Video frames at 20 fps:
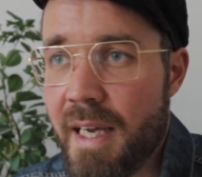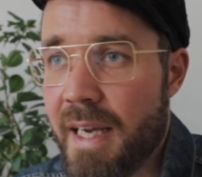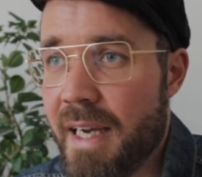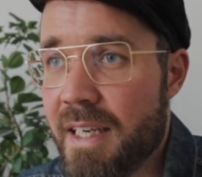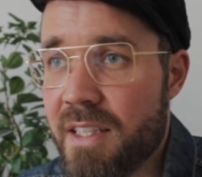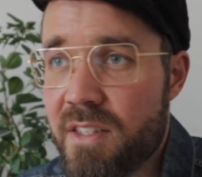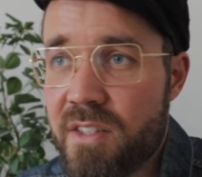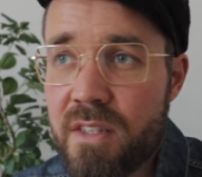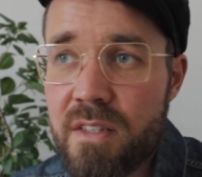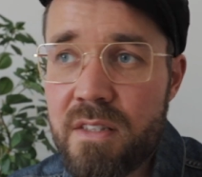
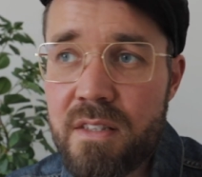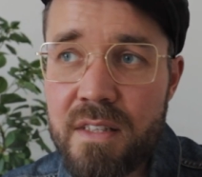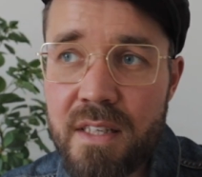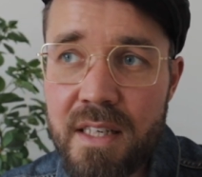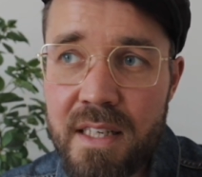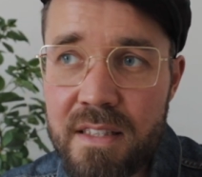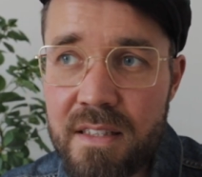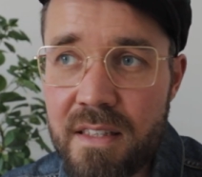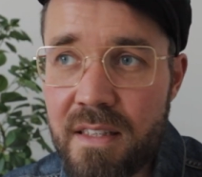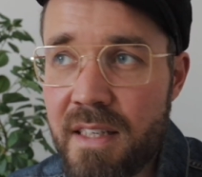It's
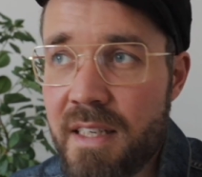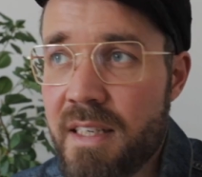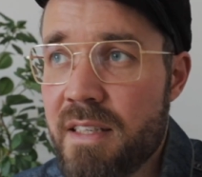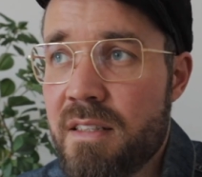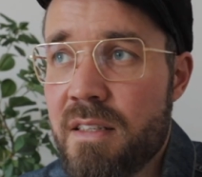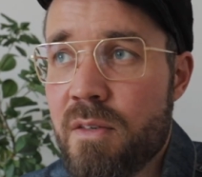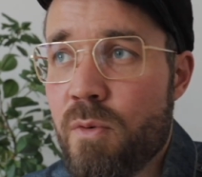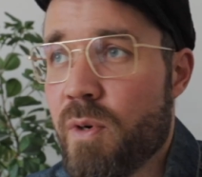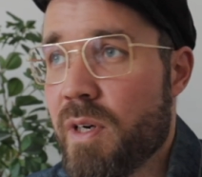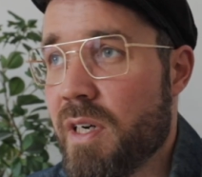an
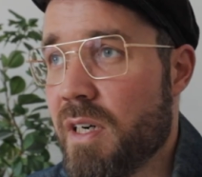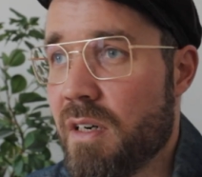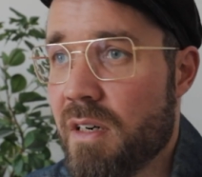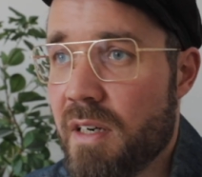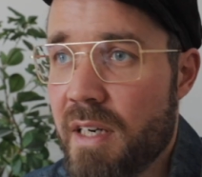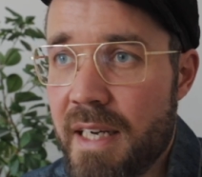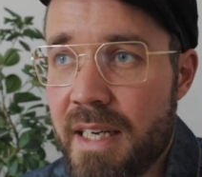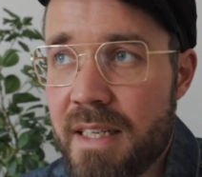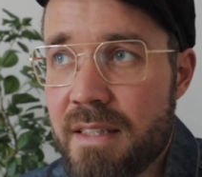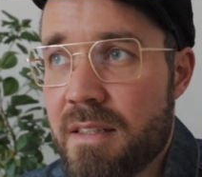easy
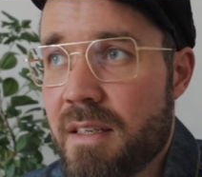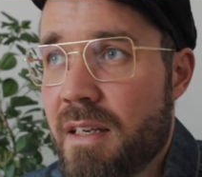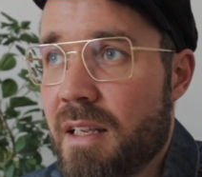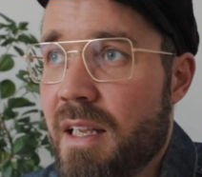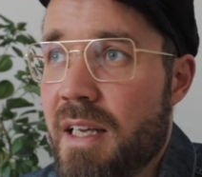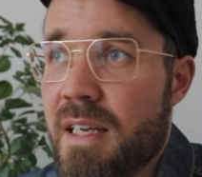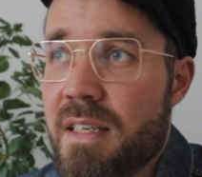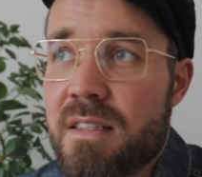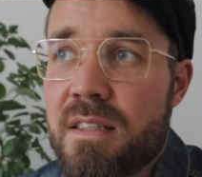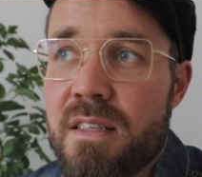wear, it's a
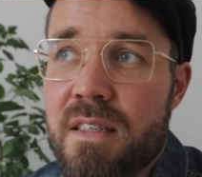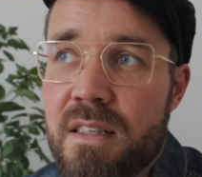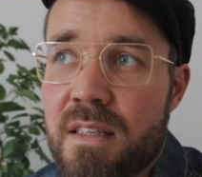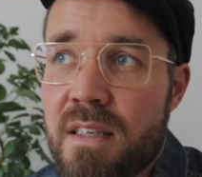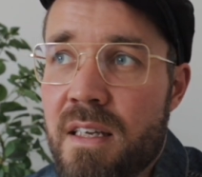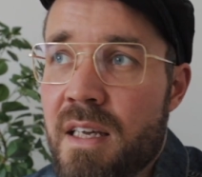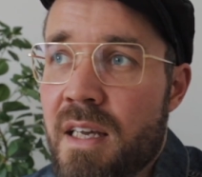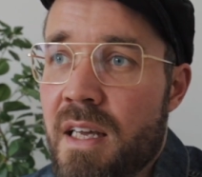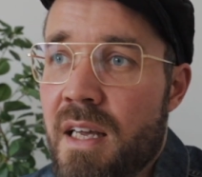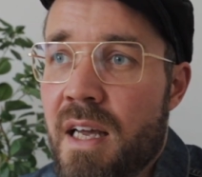
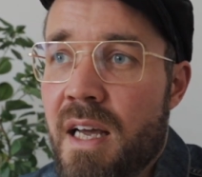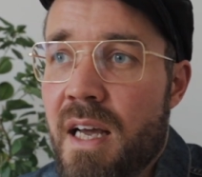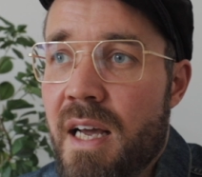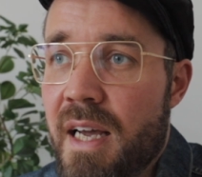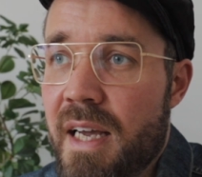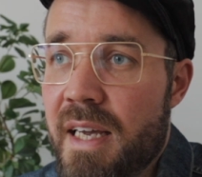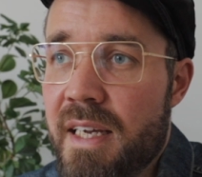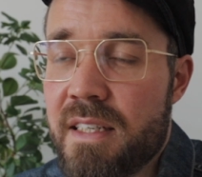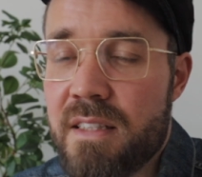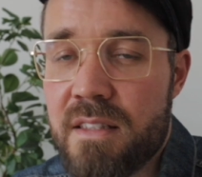classic,
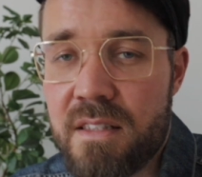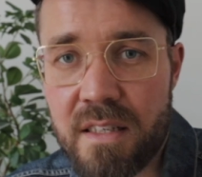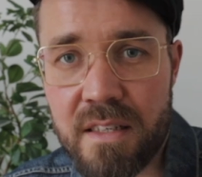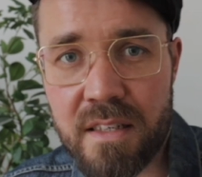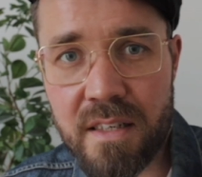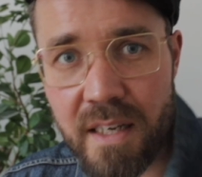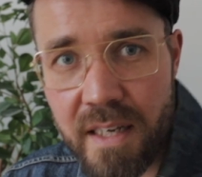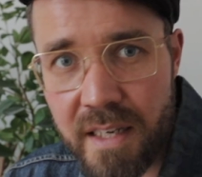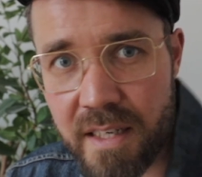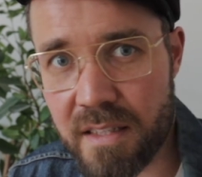it's a
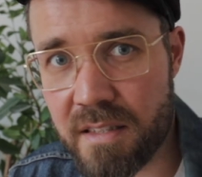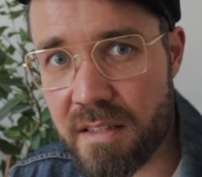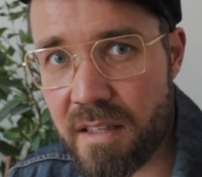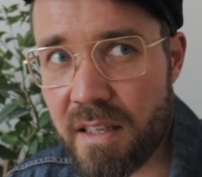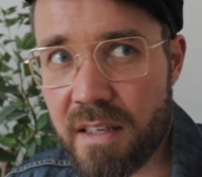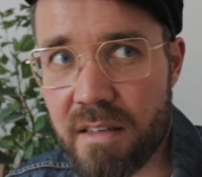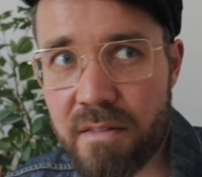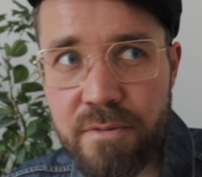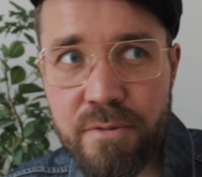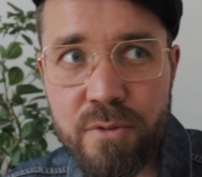nice
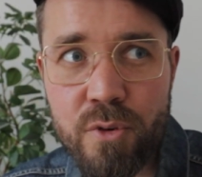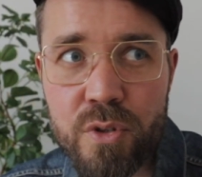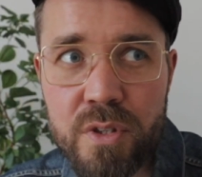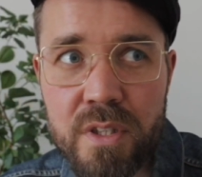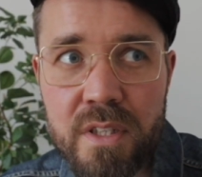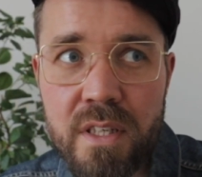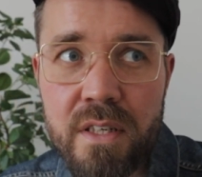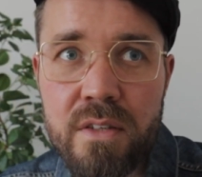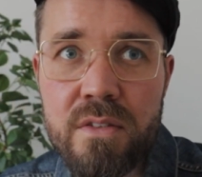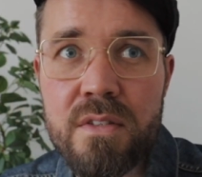like
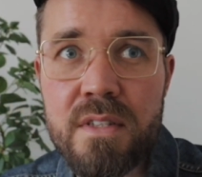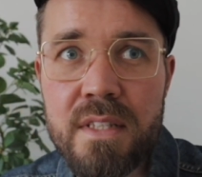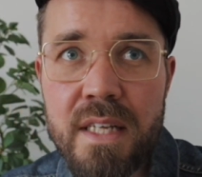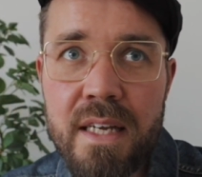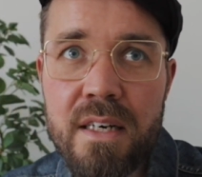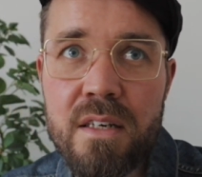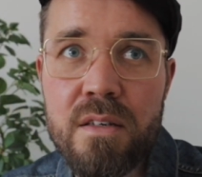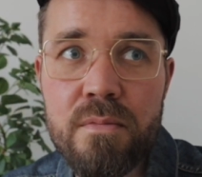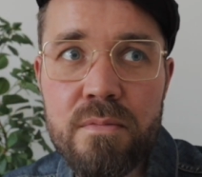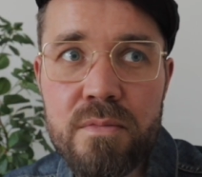14-ounce
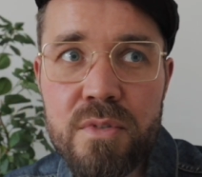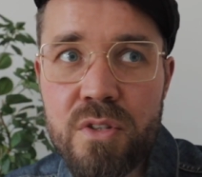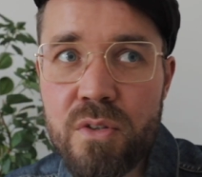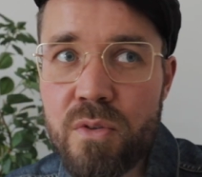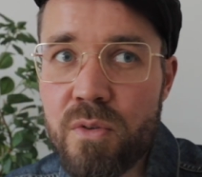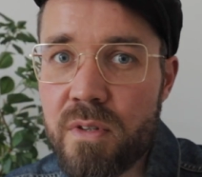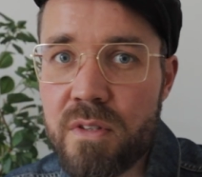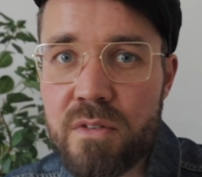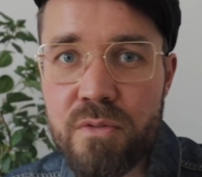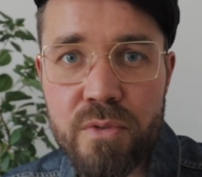denim,
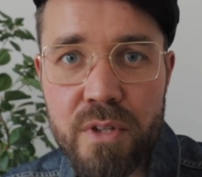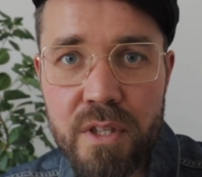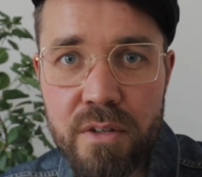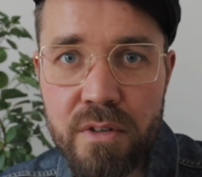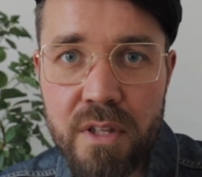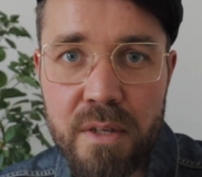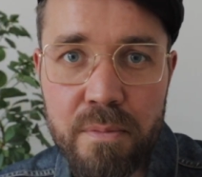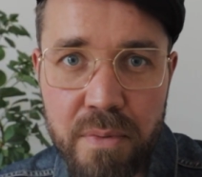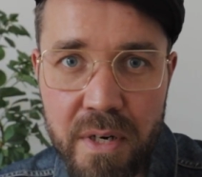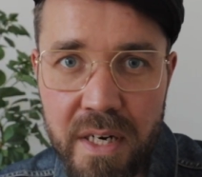so it's
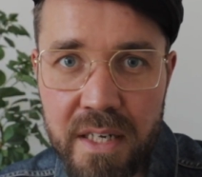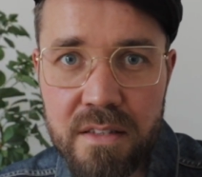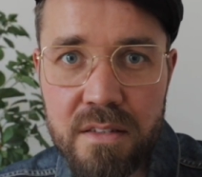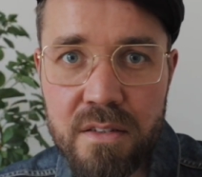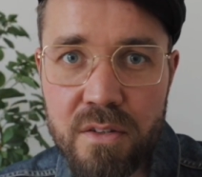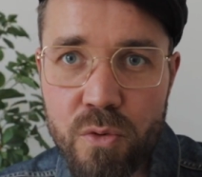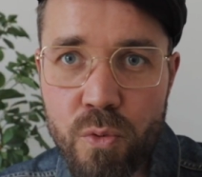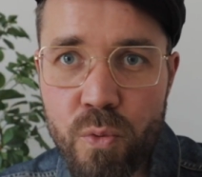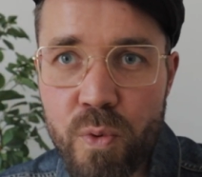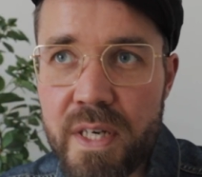really
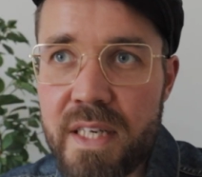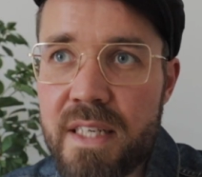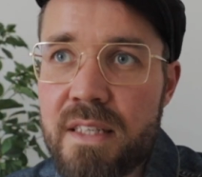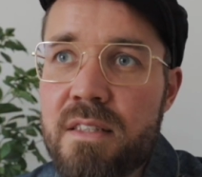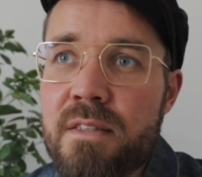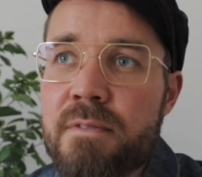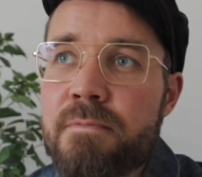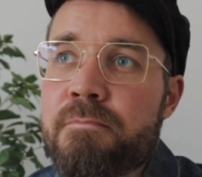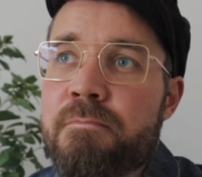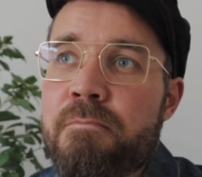practical weight.